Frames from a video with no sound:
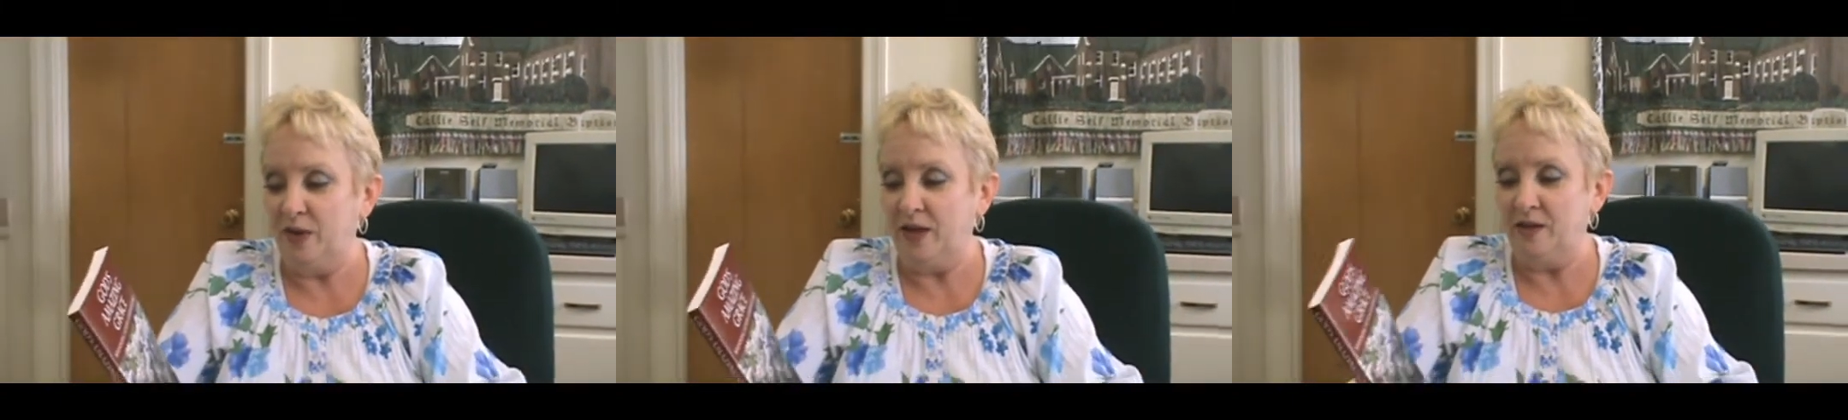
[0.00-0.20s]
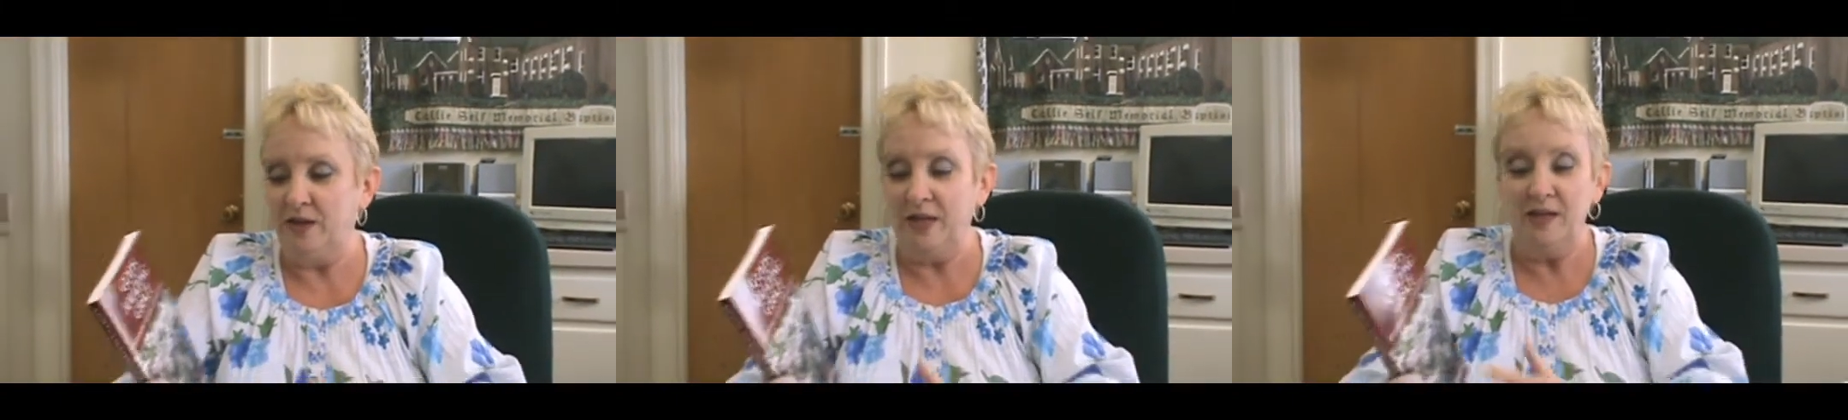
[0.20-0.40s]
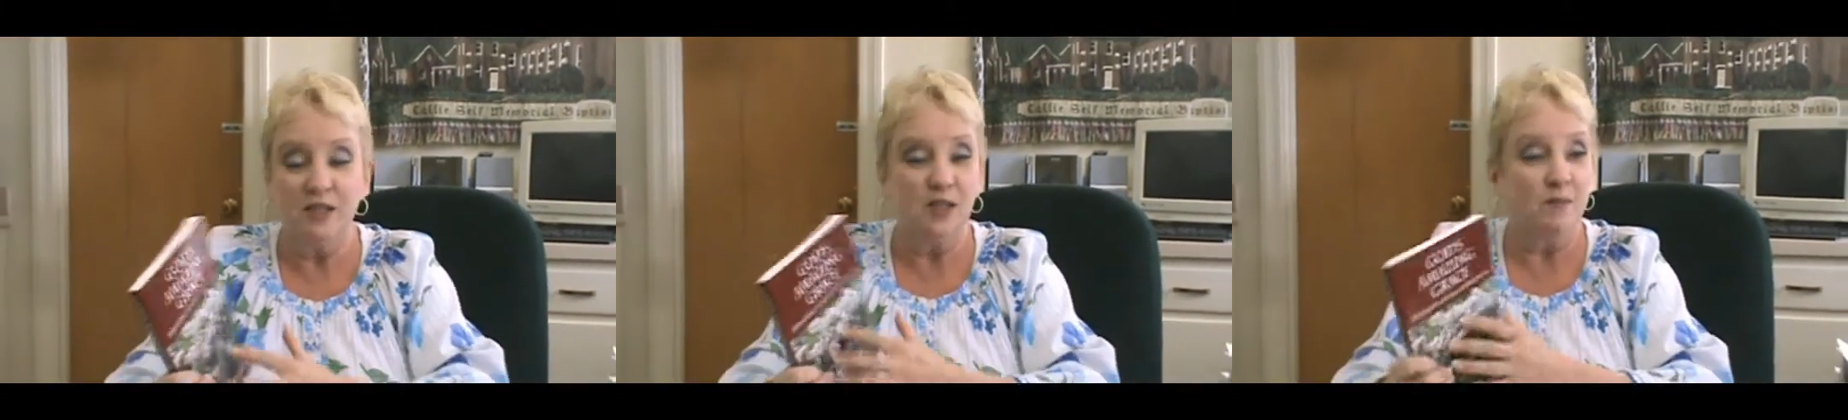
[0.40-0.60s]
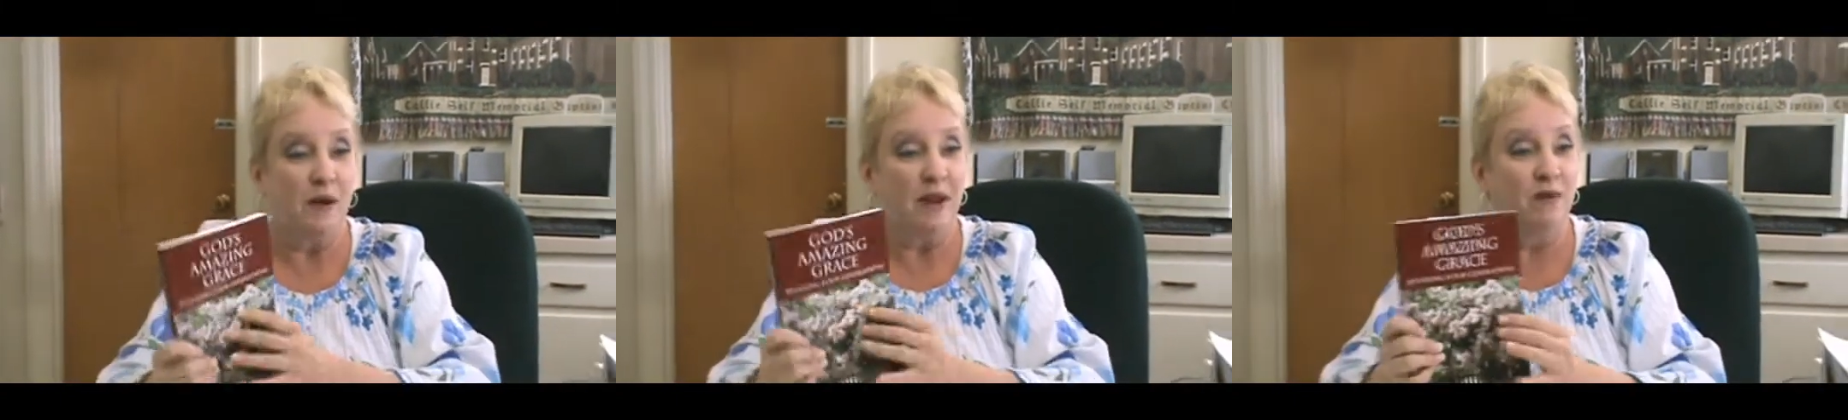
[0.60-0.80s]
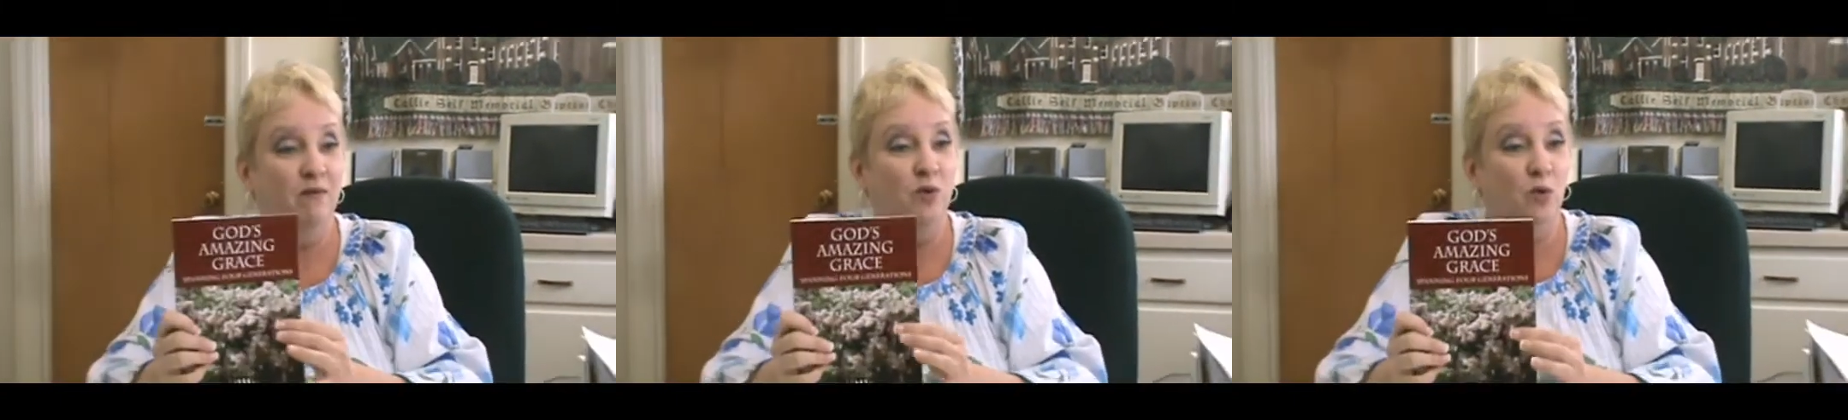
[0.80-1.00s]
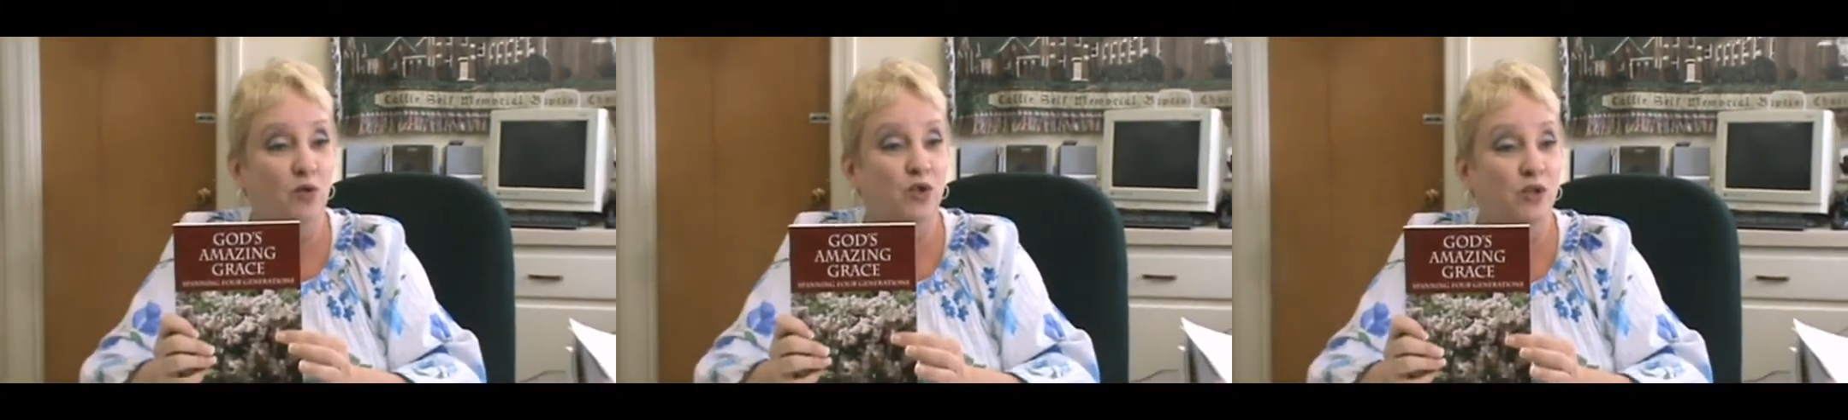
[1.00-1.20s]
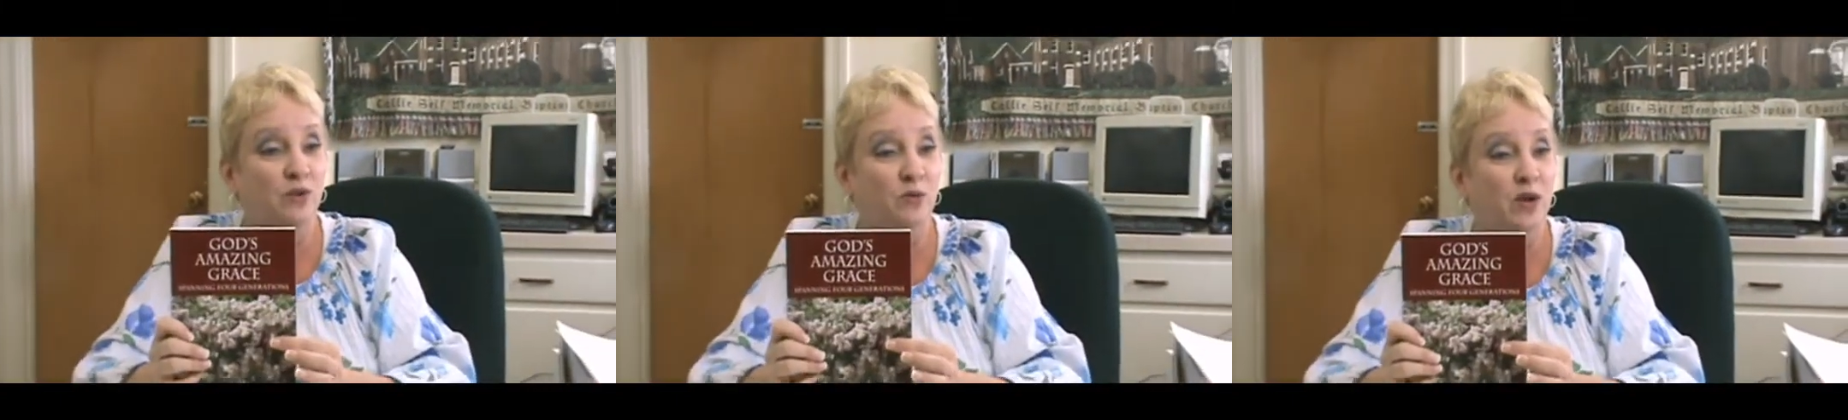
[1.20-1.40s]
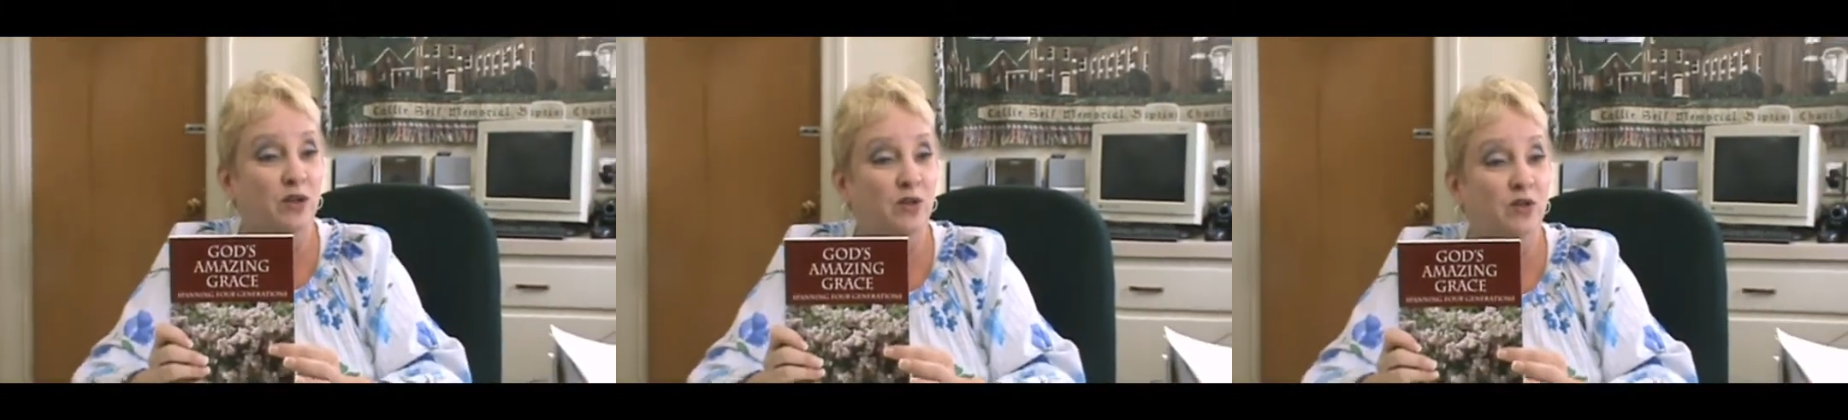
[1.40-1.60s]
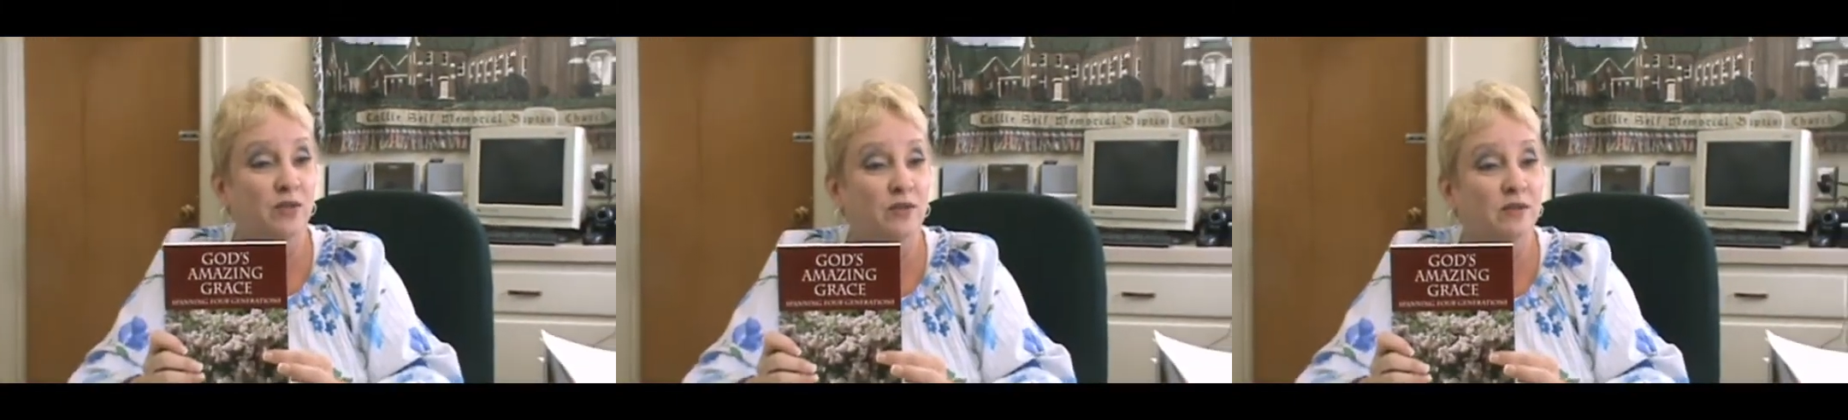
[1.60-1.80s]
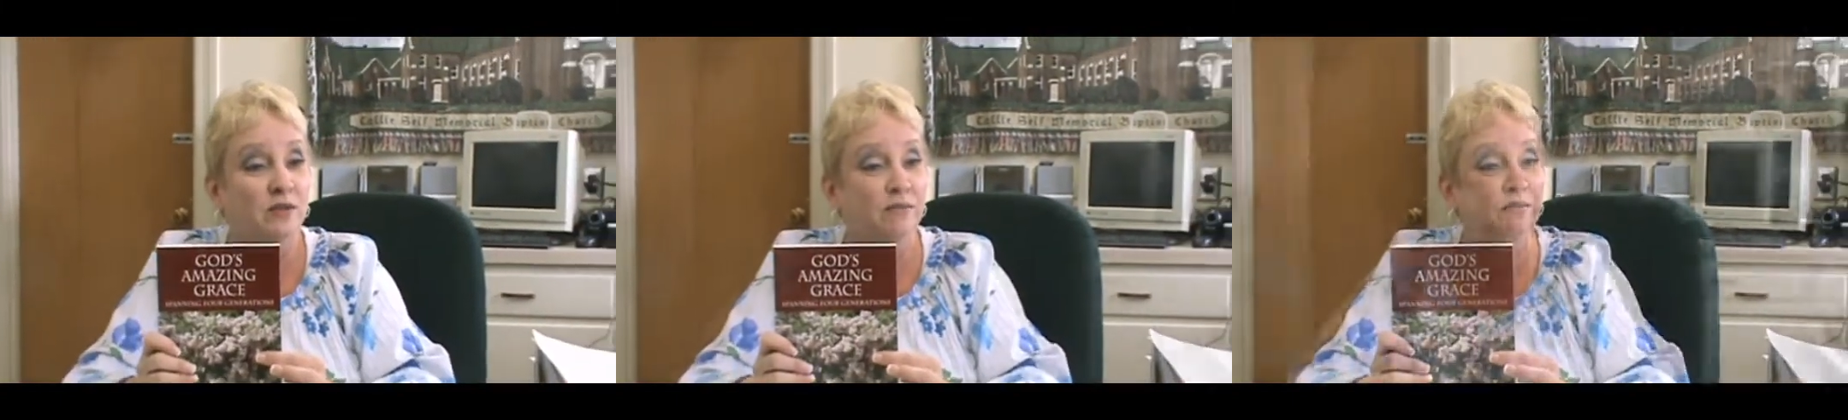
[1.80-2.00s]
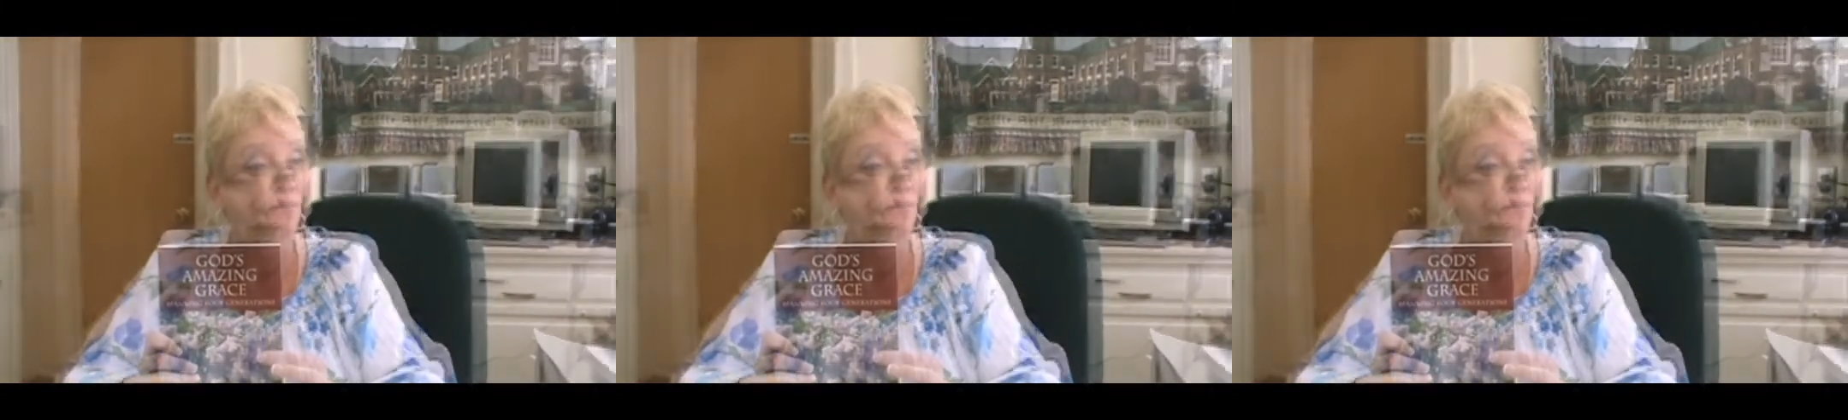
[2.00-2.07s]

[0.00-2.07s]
it did span 4 generations.